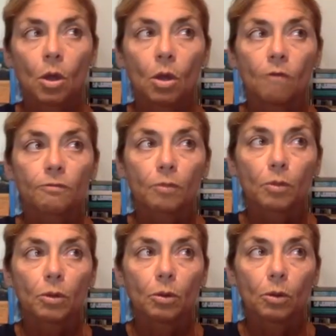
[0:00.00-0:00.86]

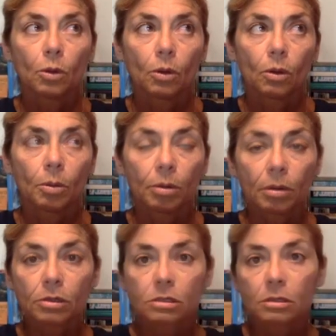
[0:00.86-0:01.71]
From a, a
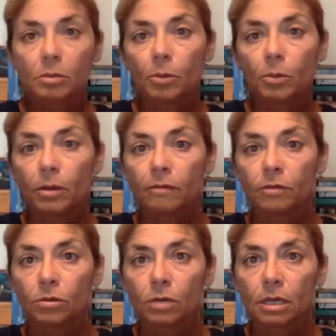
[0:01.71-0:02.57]
personal point of
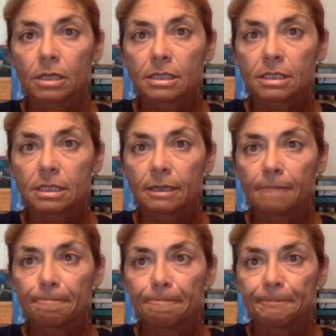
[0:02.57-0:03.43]
view, is
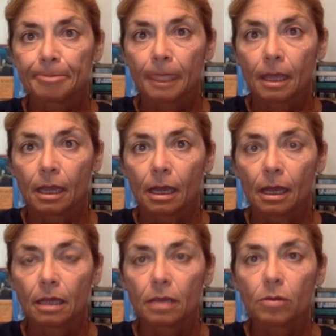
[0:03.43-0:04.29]
um,
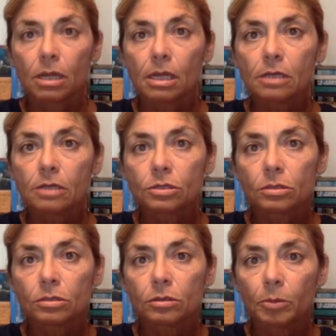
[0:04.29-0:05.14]
you need
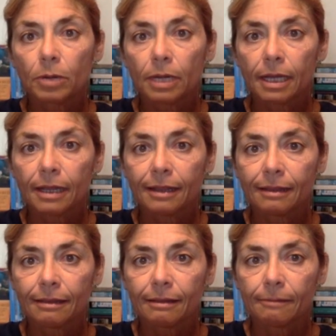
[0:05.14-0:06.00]
to put
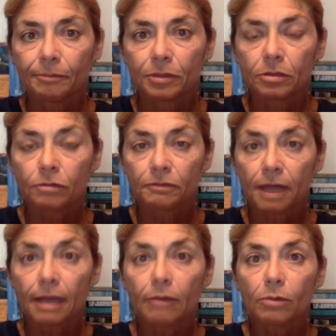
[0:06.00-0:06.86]
in to
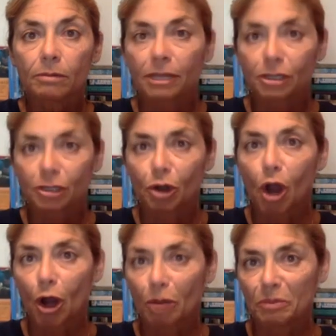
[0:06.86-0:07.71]
find what makes your
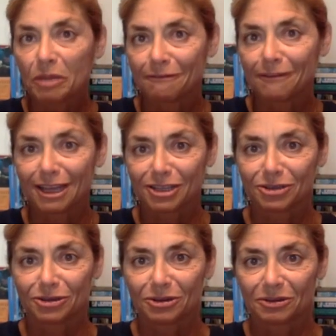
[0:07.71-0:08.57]
heart beat
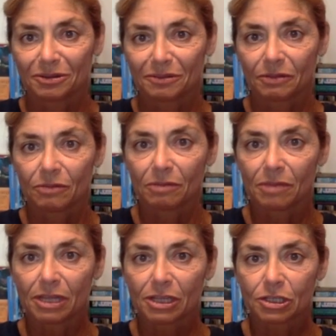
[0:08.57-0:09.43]
faster what
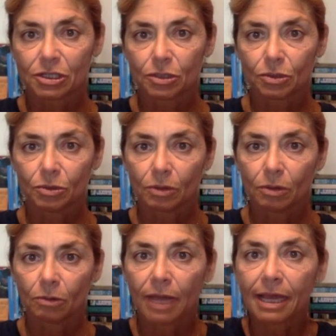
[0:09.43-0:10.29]
makes you
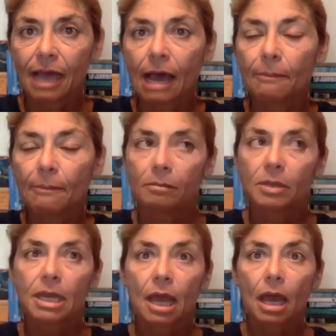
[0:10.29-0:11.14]
wake up and
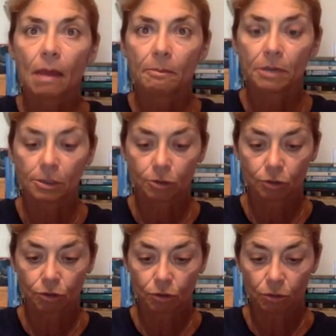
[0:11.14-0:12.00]
be happy to
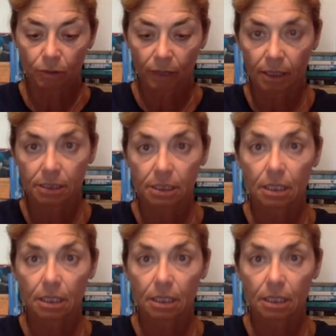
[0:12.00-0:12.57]
do it